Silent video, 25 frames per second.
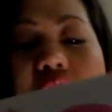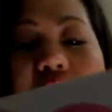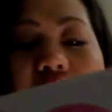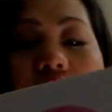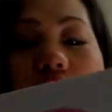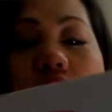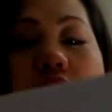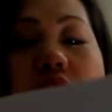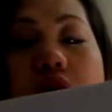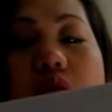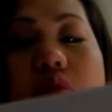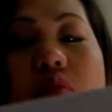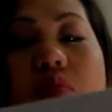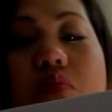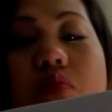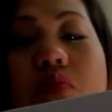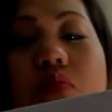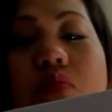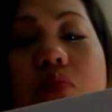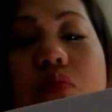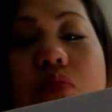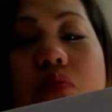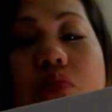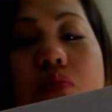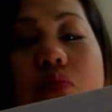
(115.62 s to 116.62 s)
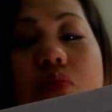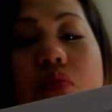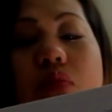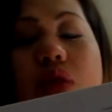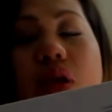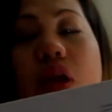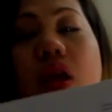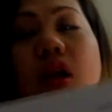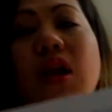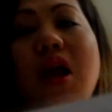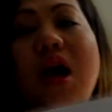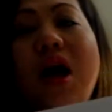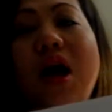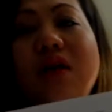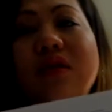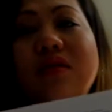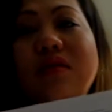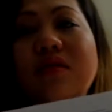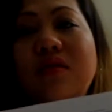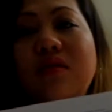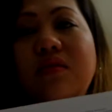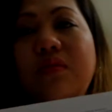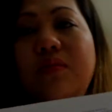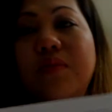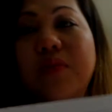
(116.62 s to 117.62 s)
um,
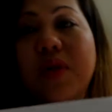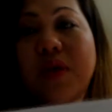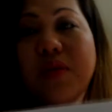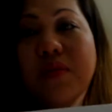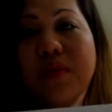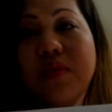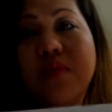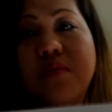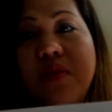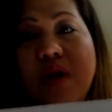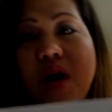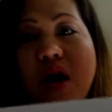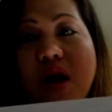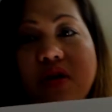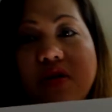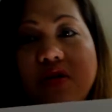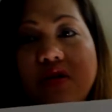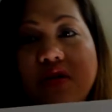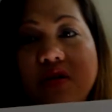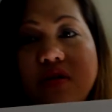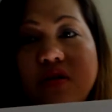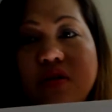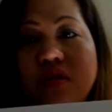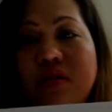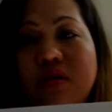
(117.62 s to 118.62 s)
deluxe baby butter